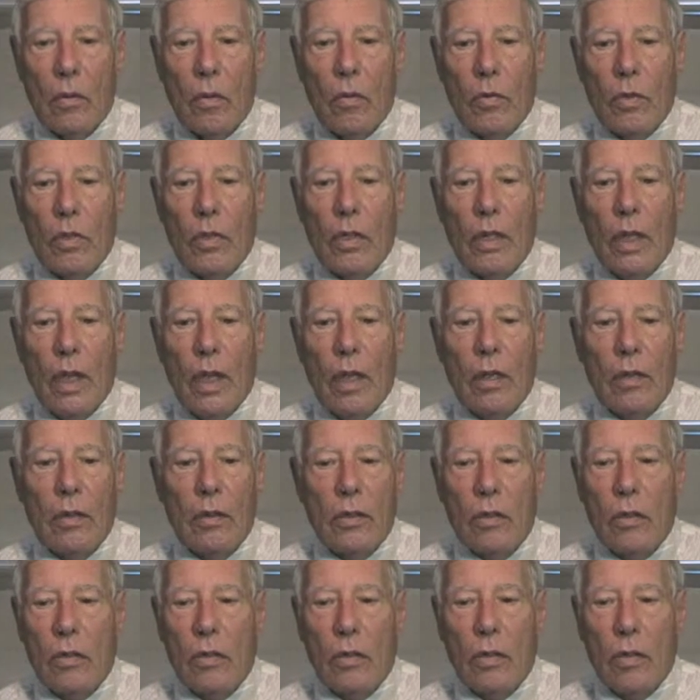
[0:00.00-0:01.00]
Was to
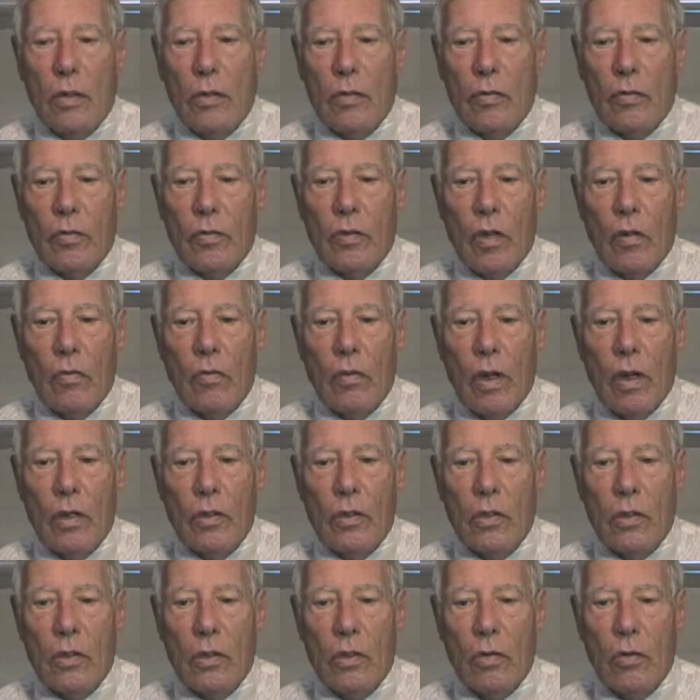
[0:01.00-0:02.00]
get to
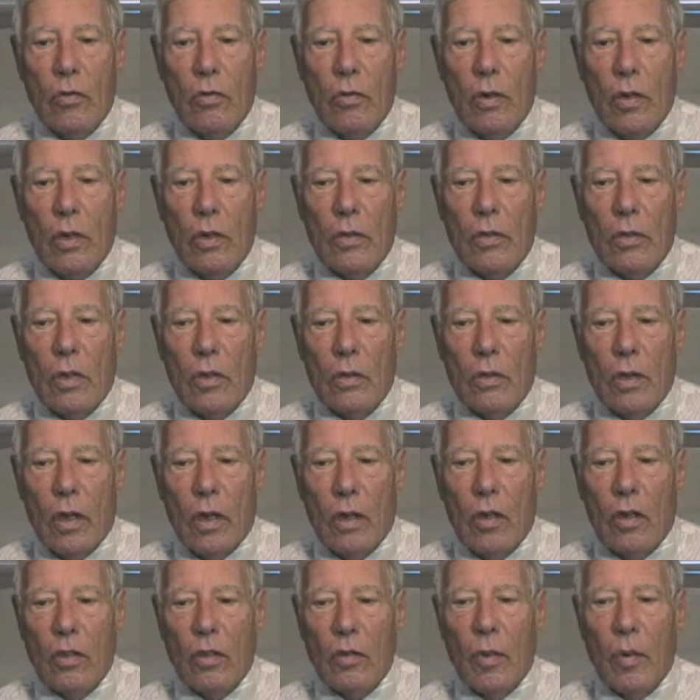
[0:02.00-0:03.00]
sunrise to
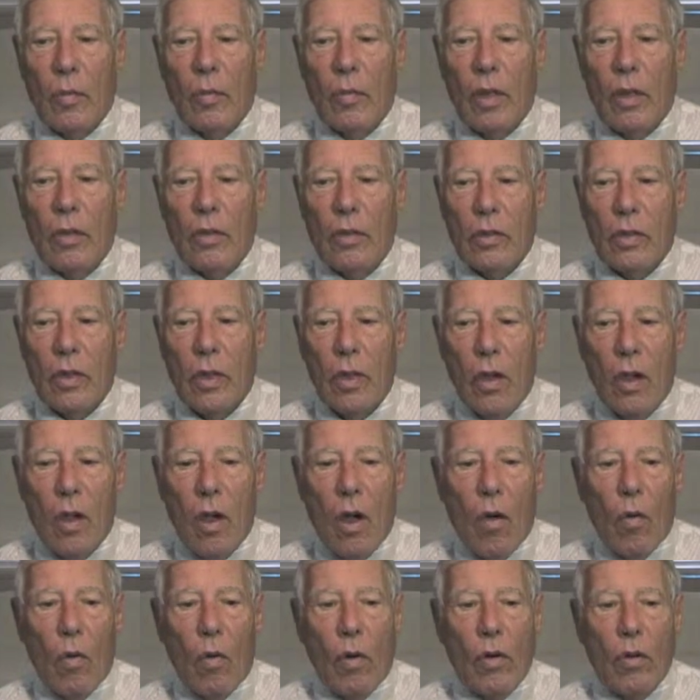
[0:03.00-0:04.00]
sunset. I lost my place.
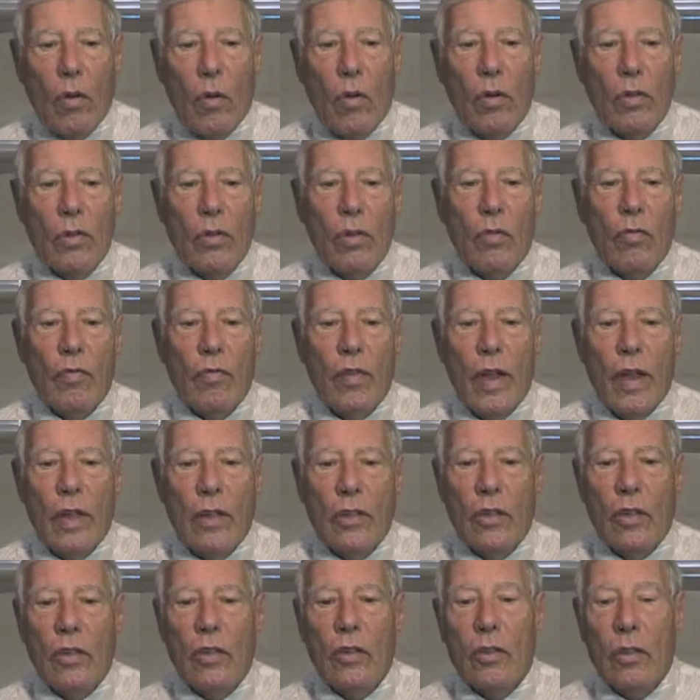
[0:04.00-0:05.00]
One also
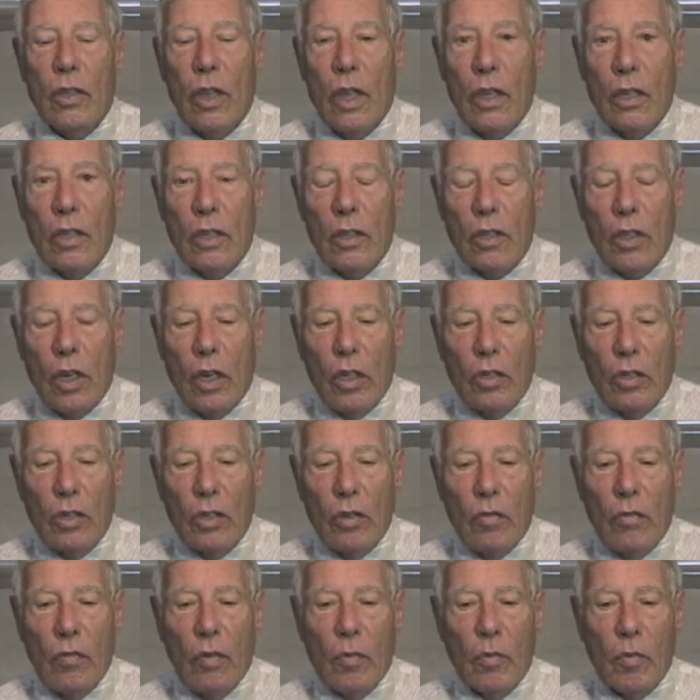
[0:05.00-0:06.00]
fasted to gain
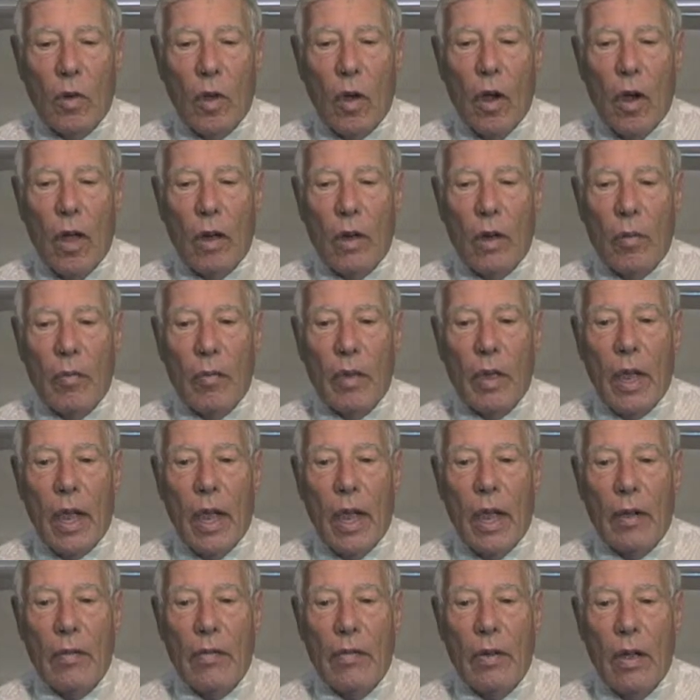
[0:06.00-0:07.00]
attention from God on
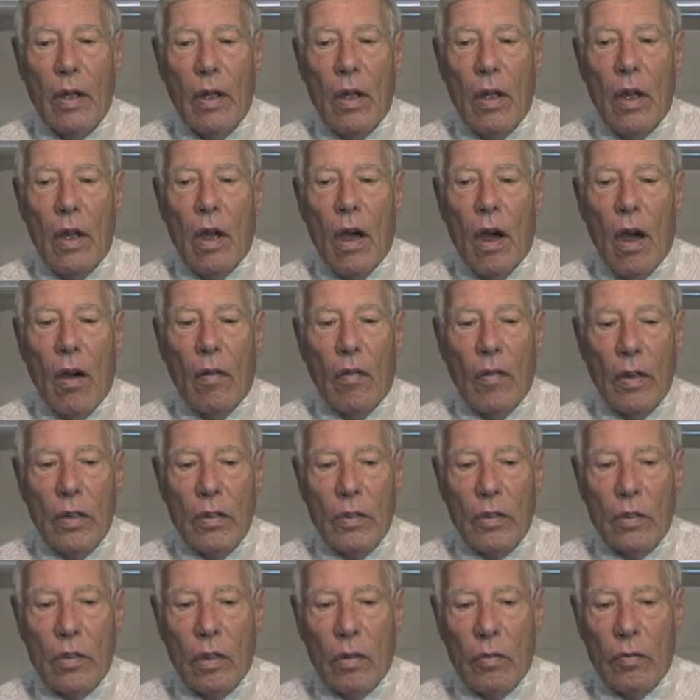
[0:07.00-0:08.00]
behalf of
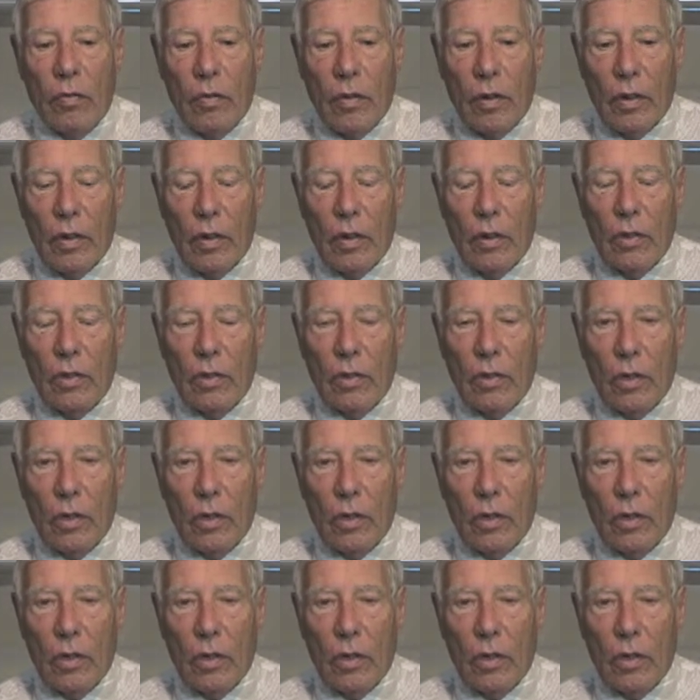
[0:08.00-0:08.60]
his suffering and